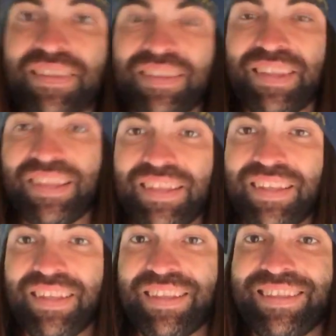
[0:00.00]

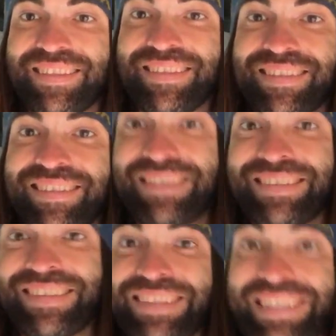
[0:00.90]

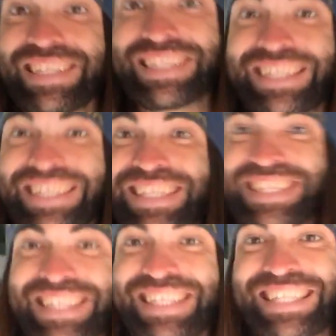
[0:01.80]

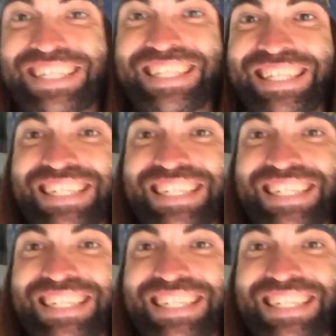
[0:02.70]
(not speaking)